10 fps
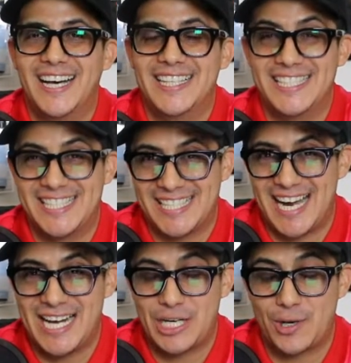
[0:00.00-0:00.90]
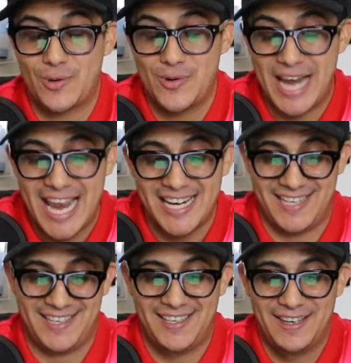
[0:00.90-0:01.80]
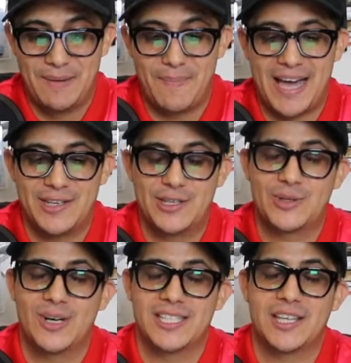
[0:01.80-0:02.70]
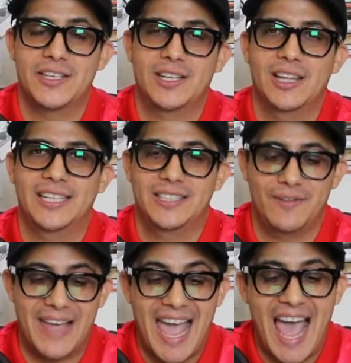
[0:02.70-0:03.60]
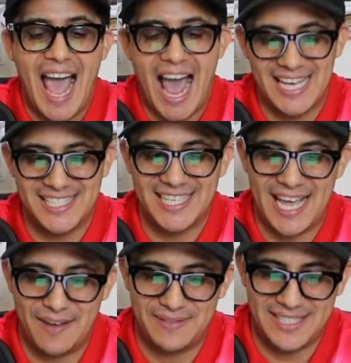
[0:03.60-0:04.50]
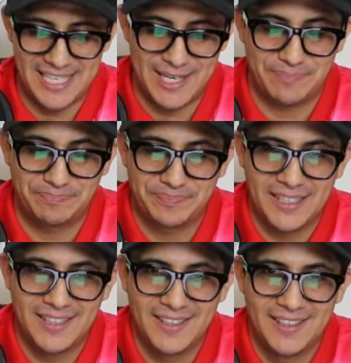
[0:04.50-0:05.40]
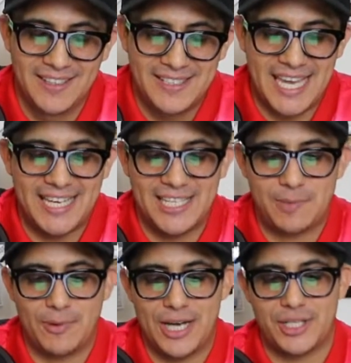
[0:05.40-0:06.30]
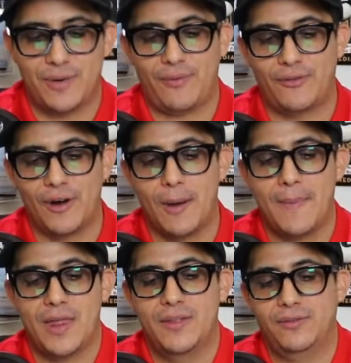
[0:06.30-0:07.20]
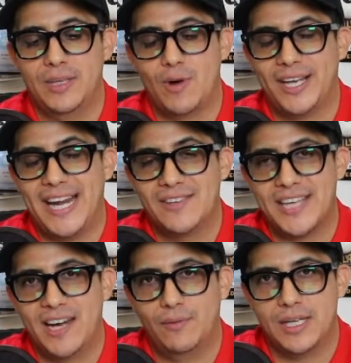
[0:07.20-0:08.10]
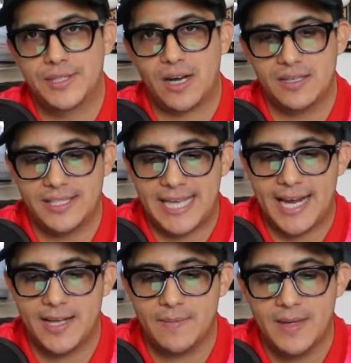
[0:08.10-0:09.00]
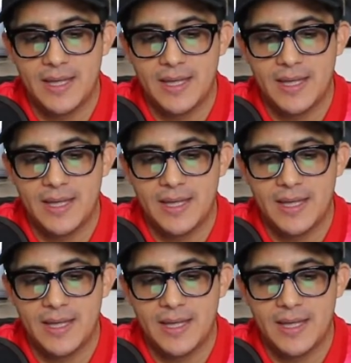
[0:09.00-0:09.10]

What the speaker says: design created by the notorious London collective Acid FC. Taking inspiration from the flea market outside of Red Star Stadium,